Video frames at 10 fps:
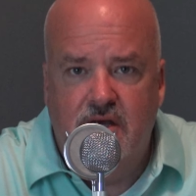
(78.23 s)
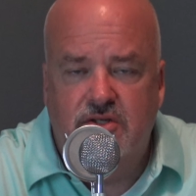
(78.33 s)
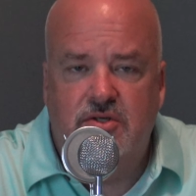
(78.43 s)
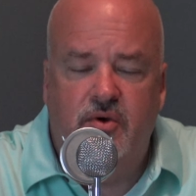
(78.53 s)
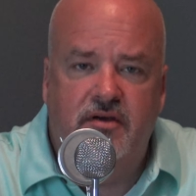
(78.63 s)

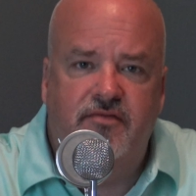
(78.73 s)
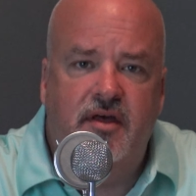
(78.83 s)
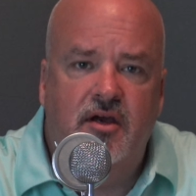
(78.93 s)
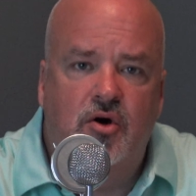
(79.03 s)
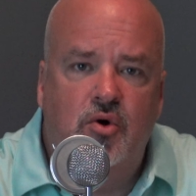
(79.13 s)
So if
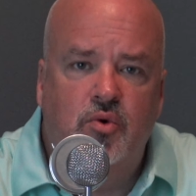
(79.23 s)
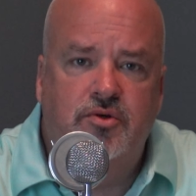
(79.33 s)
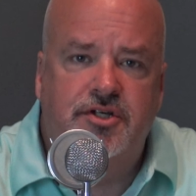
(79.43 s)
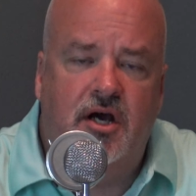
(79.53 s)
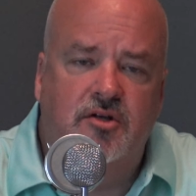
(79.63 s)
they owed
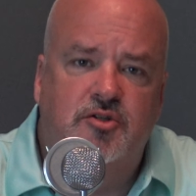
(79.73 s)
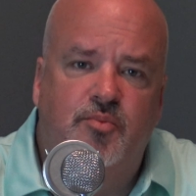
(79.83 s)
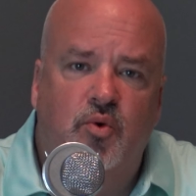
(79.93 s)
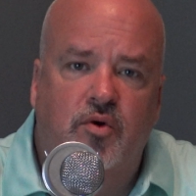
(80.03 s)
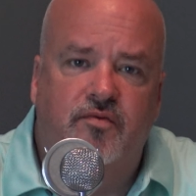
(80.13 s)
child
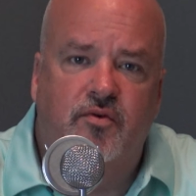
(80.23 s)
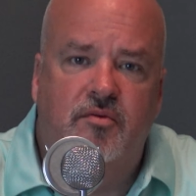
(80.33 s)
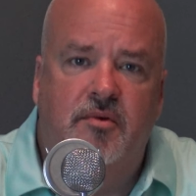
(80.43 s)
support for the